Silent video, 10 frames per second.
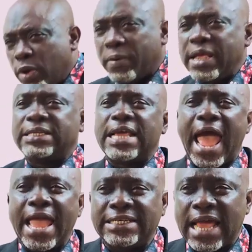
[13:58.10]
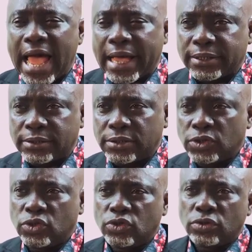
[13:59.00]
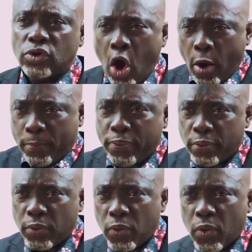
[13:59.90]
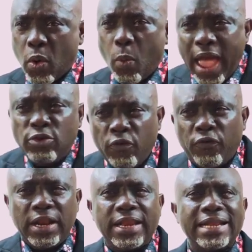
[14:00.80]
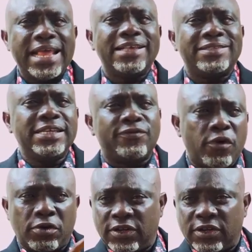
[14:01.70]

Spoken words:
we bring the idea up, why you feel that there is need for